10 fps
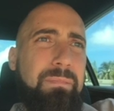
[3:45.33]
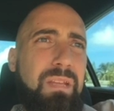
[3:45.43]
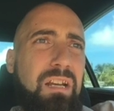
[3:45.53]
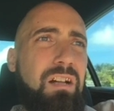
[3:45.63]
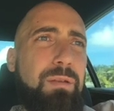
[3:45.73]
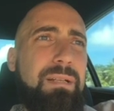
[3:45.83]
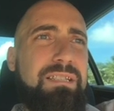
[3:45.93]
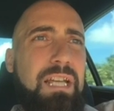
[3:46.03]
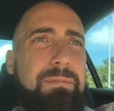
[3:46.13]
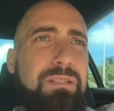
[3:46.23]
they call them
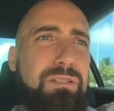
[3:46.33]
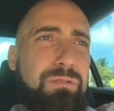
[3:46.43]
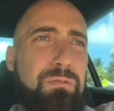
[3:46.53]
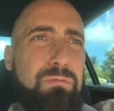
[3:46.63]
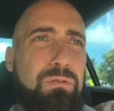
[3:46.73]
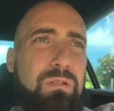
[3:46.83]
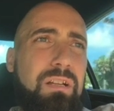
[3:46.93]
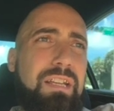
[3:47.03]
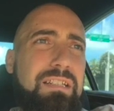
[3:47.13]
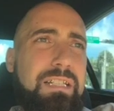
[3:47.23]
exceptions to the rule. Are
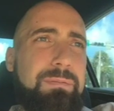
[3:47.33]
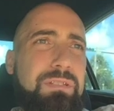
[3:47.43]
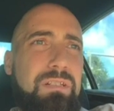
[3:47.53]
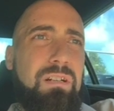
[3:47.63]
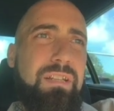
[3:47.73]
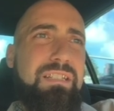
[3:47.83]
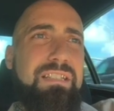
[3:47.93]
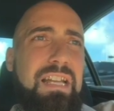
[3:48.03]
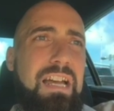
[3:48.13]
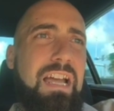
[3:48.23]
they exceptions or are they
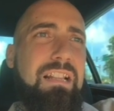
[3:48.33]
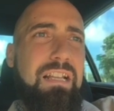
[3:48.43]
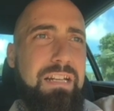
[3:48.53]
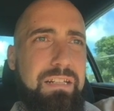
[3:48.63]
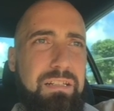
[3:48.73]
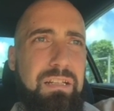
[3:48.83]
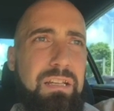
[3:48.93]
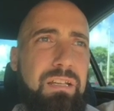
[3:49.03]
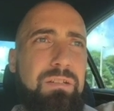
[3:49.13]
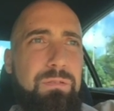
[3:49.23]
just not highlighted?
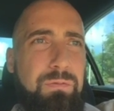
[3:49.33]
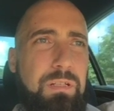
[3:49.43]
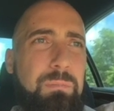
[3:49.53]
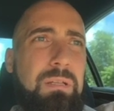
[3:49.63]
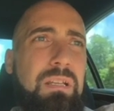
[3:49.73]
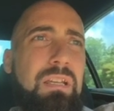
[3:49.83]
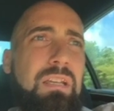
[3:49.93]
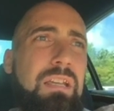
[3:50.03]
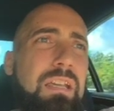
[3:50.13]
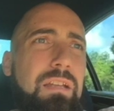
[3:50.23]
You feel me?
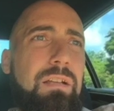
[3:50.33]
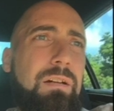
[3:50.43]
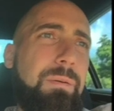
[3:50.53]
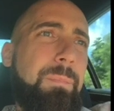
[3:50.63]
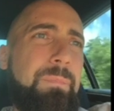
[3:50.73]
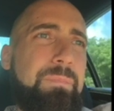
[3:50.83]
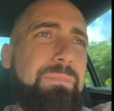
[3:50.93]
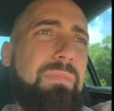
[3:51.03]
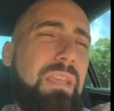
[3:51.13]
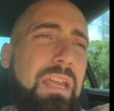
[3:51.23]
And
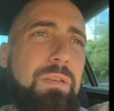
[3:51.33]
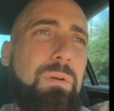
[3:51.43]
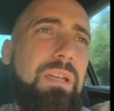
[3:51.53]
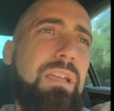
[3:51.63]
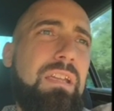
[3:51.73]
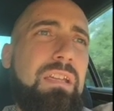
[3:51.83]
anyway,